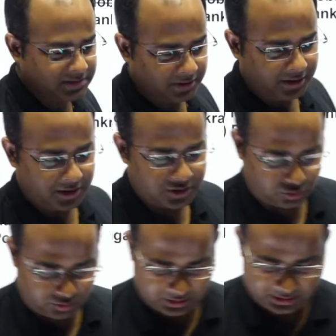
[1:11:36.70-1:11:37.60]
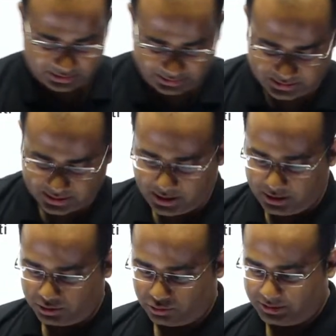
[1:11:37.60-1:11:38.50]
understood the things.
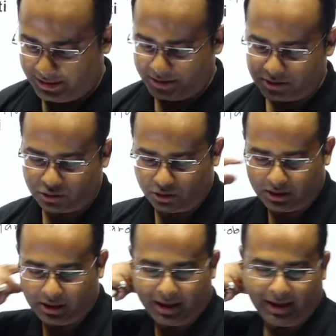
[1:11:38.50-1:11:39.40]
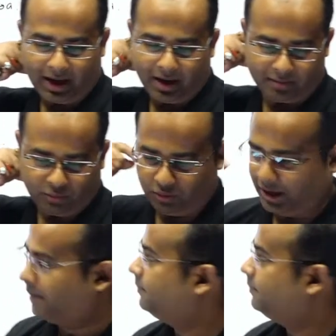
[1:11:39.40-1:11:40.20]
So that is called Lai Harbora.